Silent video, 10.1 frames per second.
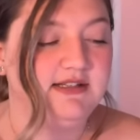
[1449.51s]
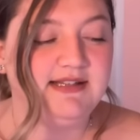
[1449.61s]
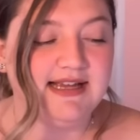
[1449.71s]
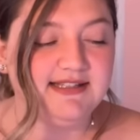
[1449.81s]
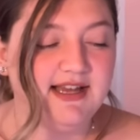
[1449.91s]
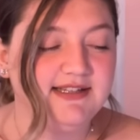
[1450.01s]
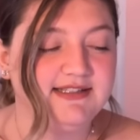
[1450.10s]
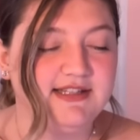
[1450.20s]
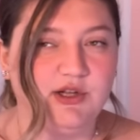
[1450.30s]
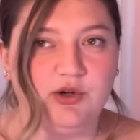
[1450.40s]
Tessa
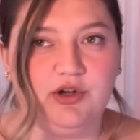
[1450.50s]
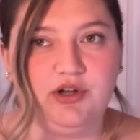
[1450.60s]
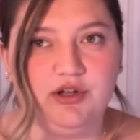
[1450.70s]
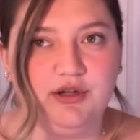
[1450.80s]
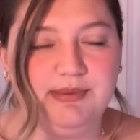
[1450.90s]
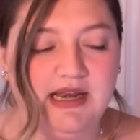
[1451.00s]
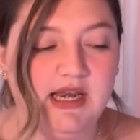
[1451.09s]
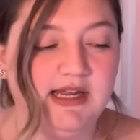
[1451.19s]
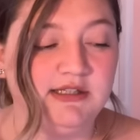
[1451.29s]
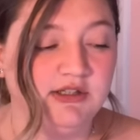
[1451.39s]
is the girl
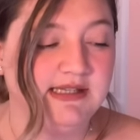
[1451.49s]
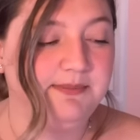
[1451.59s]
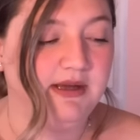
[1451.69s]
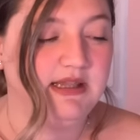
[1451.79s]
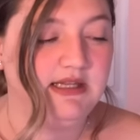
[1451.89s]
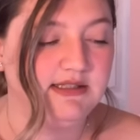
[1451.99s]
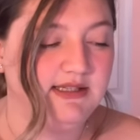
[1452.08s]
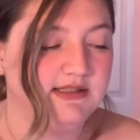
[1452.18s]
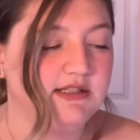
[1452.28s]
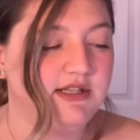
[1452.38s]
Benedict hooks up with in
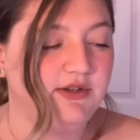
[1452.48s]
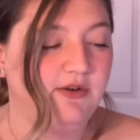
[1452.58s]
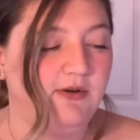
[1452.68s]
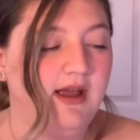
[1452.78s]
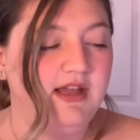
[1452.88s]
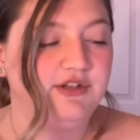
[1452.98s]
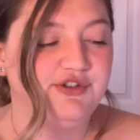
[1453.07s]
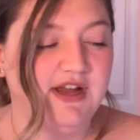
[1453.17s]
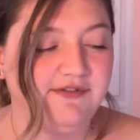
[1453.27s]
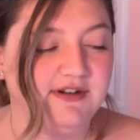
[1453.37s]
season 2.
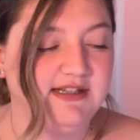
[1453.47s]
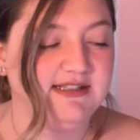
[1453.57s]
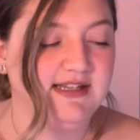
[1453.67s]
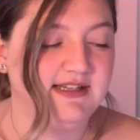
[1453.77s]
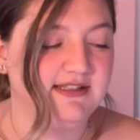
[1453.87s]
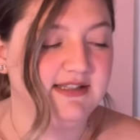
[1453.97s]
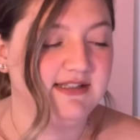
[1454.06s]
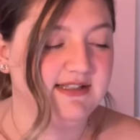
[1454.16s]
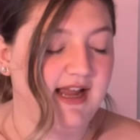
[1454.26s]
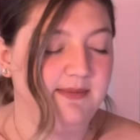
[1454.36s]
Jeffries is
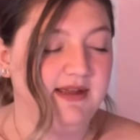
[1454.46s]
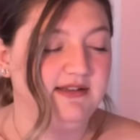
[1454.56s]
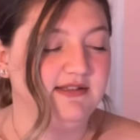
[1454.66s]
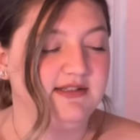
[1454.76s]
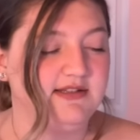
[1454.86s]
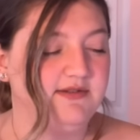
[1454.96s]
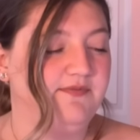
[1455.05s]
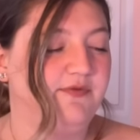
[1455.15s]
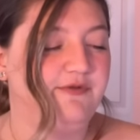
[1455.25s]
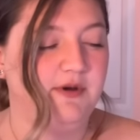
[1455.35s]
Simon's
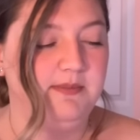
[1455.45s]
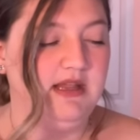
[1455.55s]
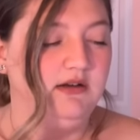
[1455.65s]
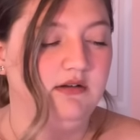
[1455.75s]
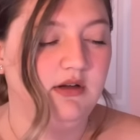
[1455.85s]
footman.